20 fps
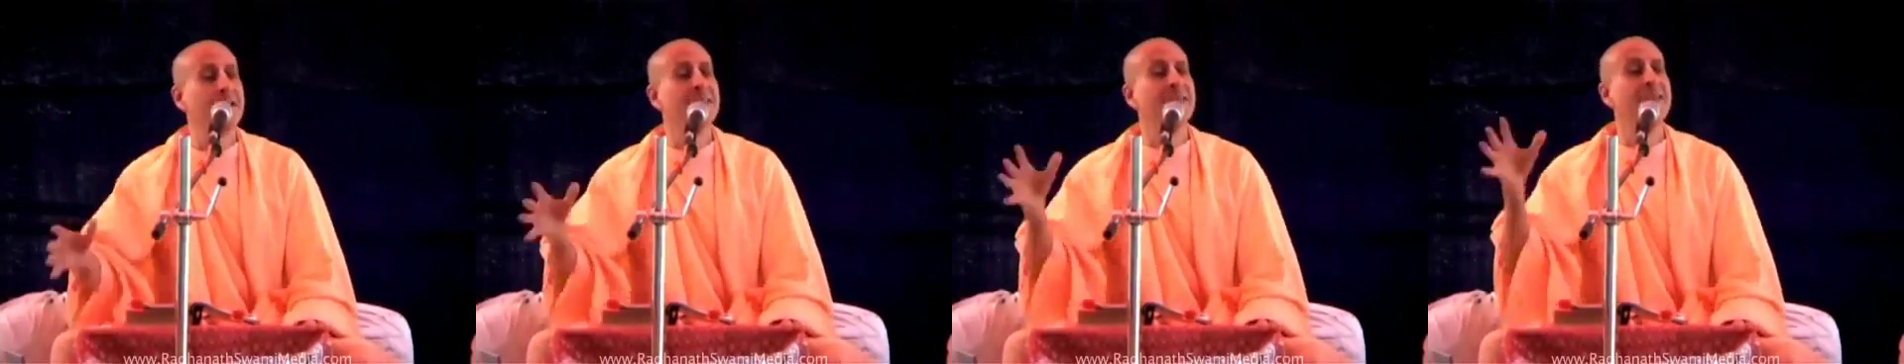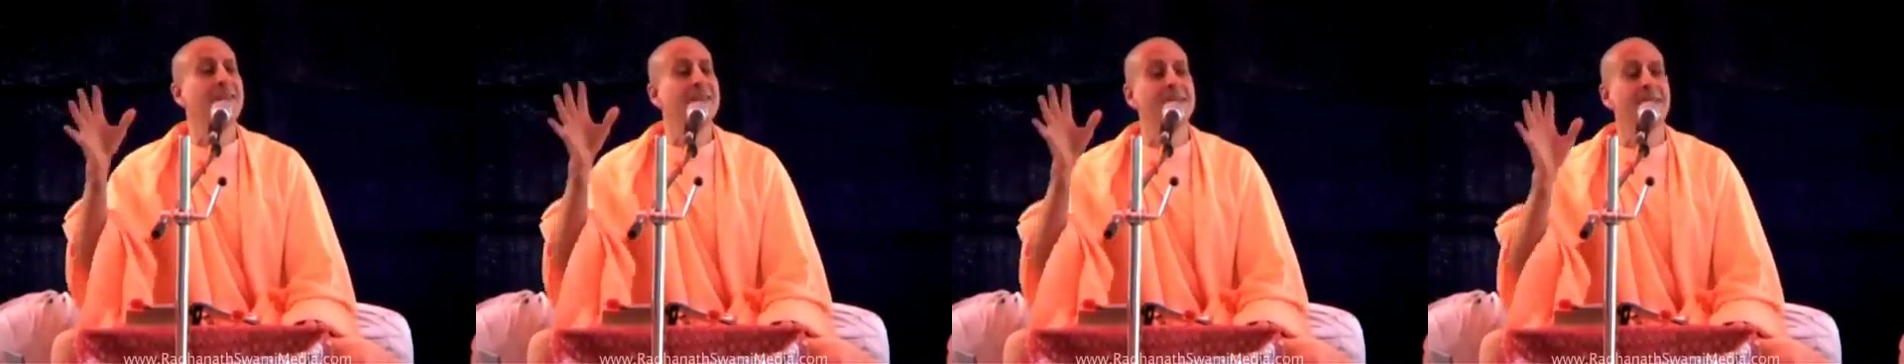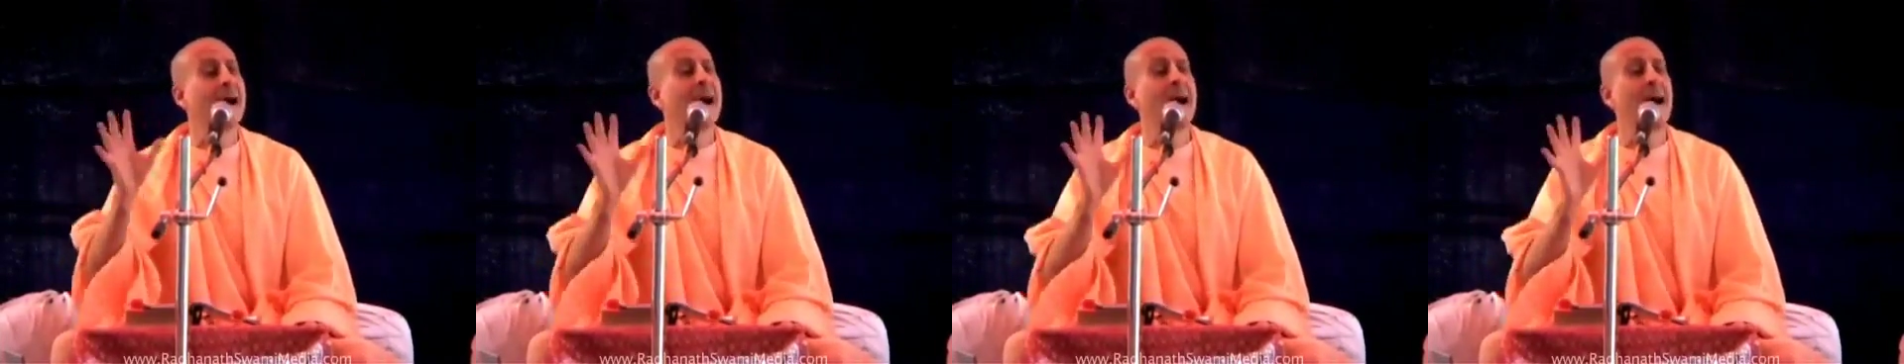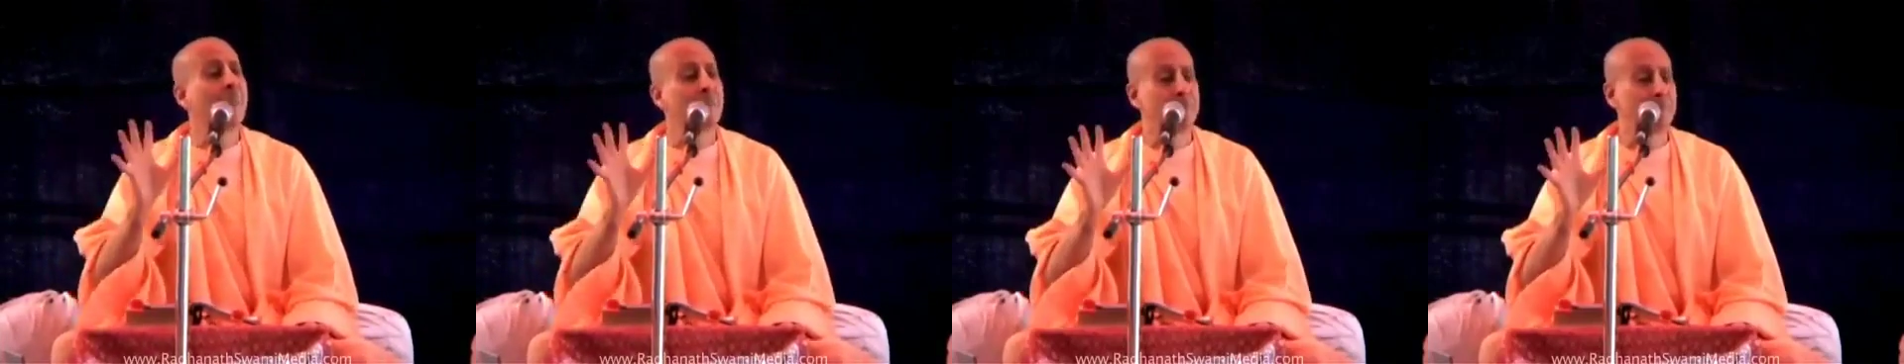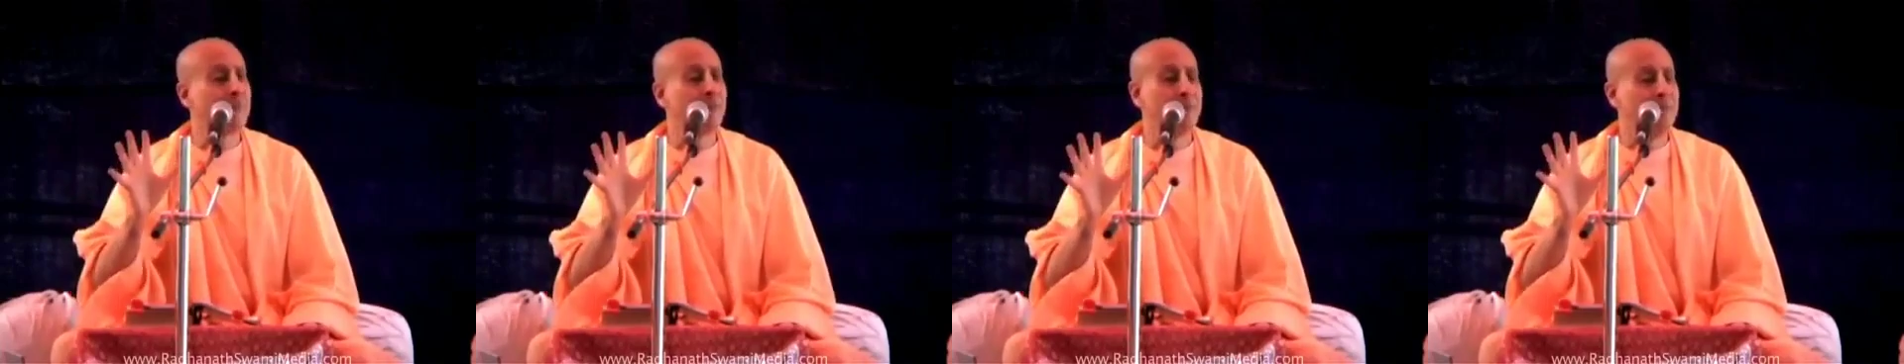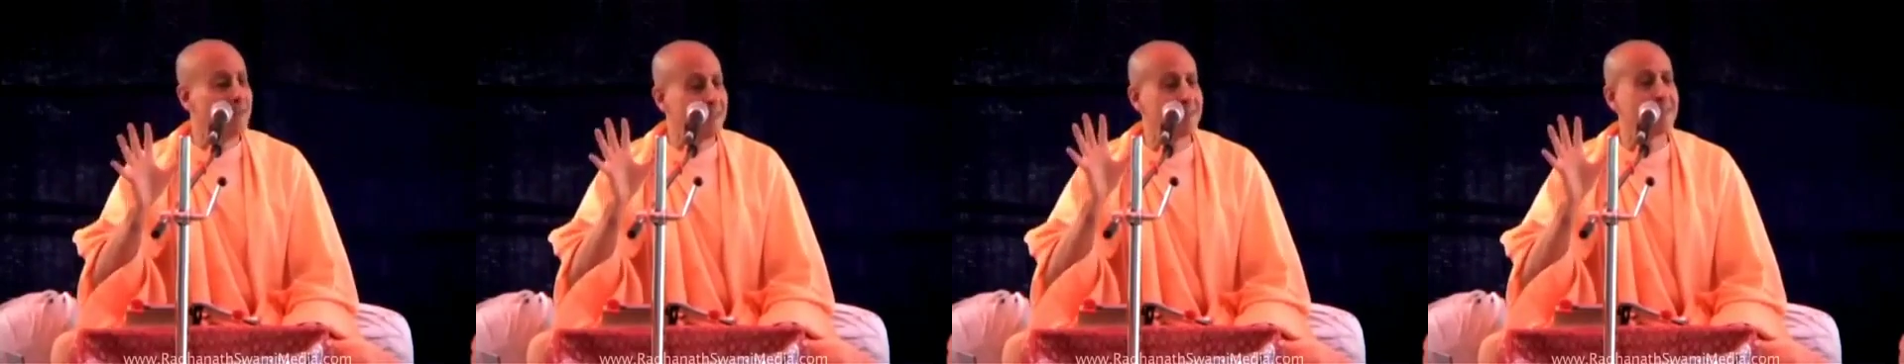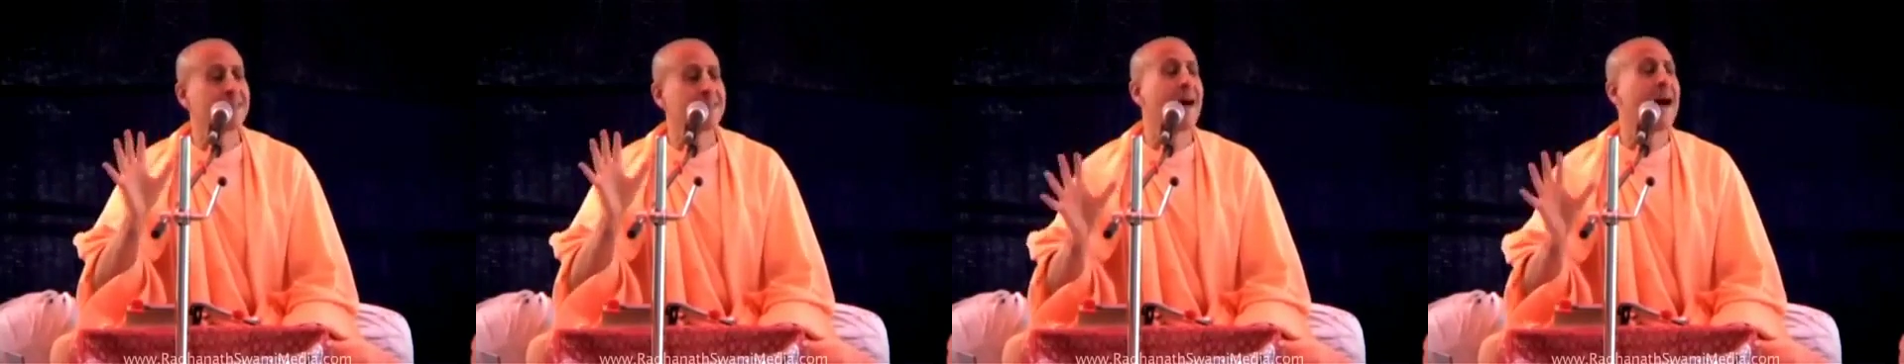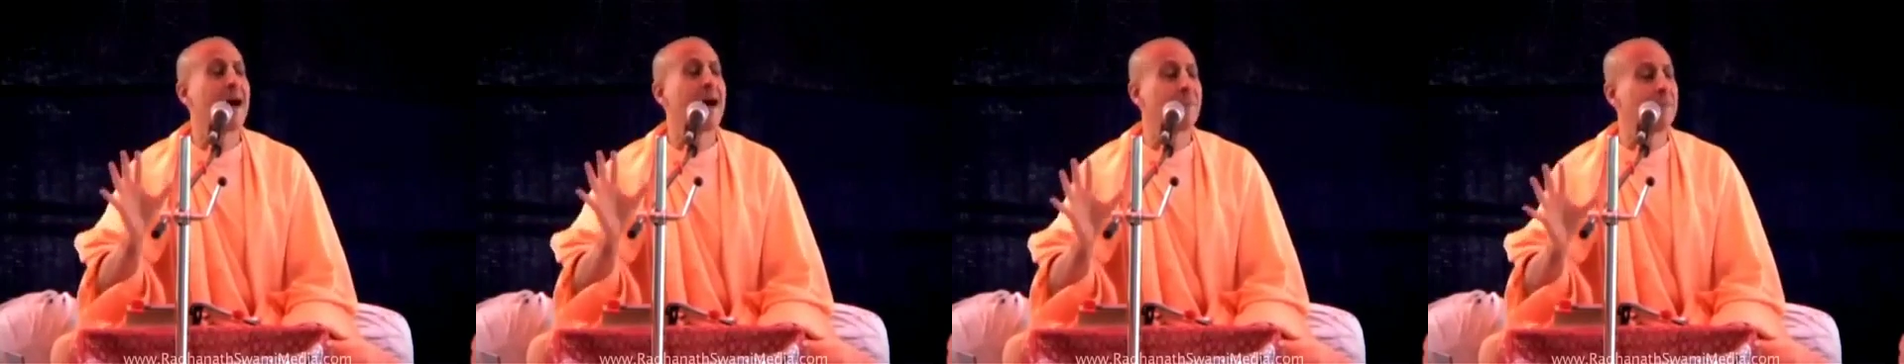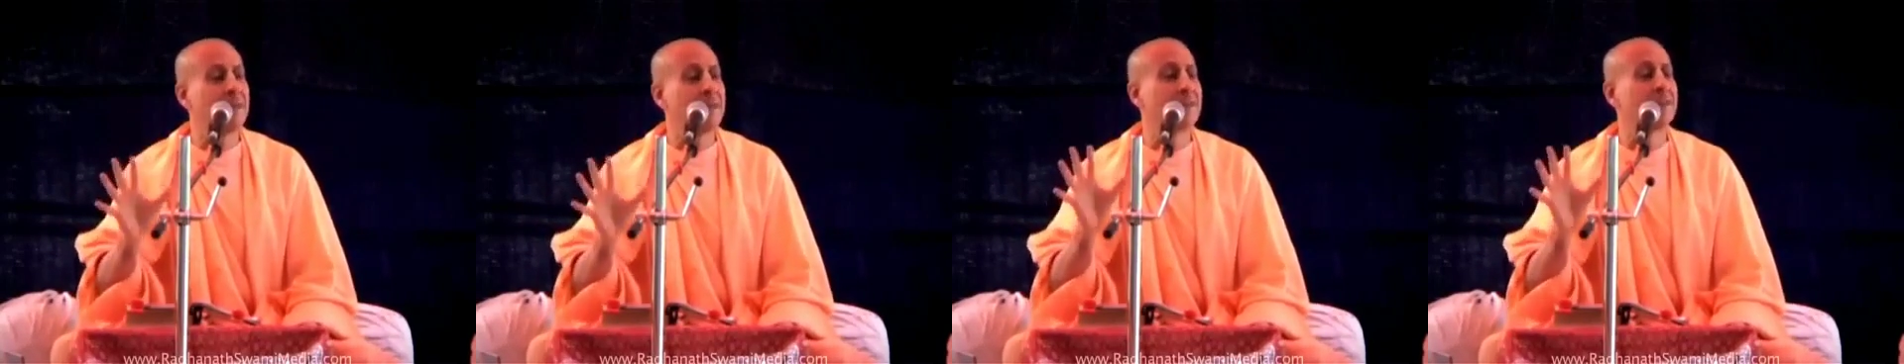stop, stop.